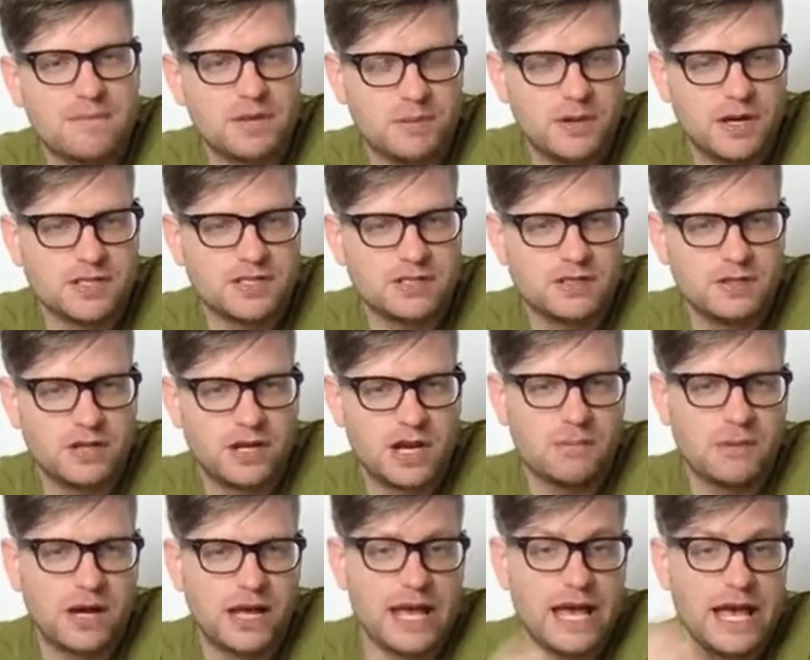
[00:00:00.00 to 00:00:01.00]
the person who cut
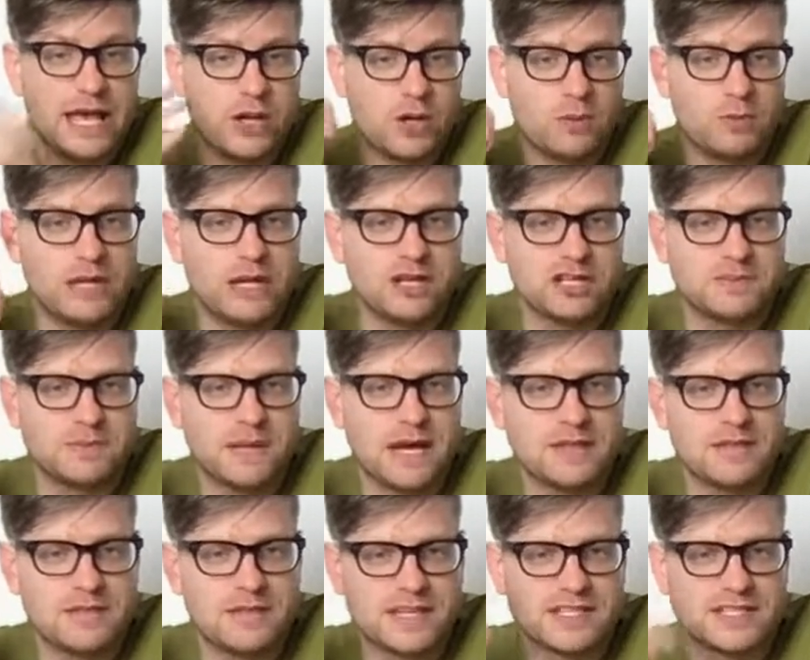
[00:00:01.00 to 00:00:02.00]
my hair. It normally looks better
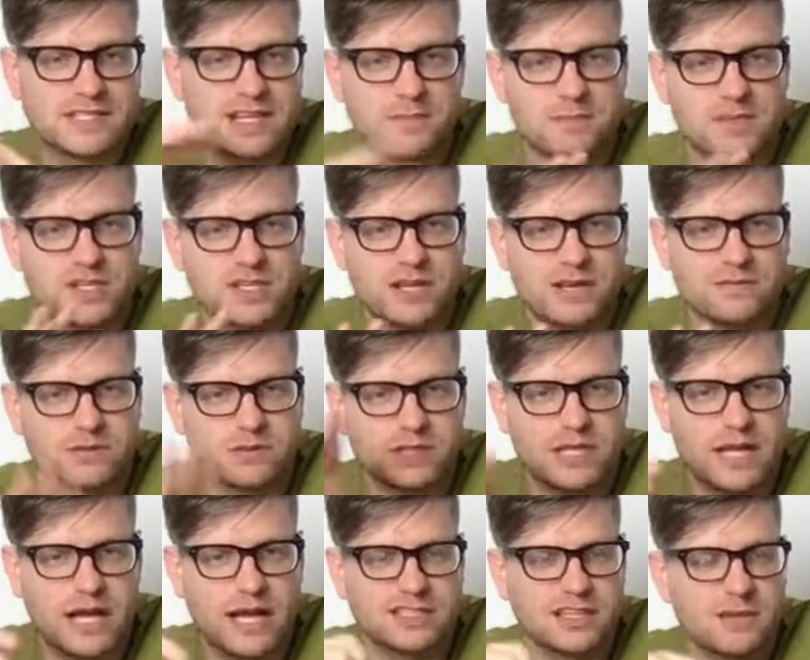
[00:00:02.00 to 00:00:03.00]
than this. I'm dishevelled
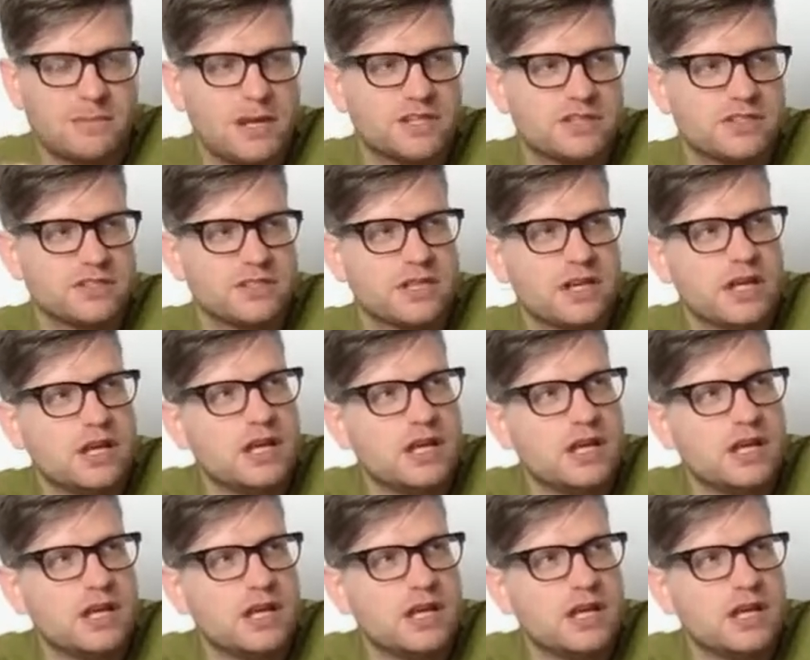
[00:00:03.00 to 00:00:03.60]
today, as I mentioned.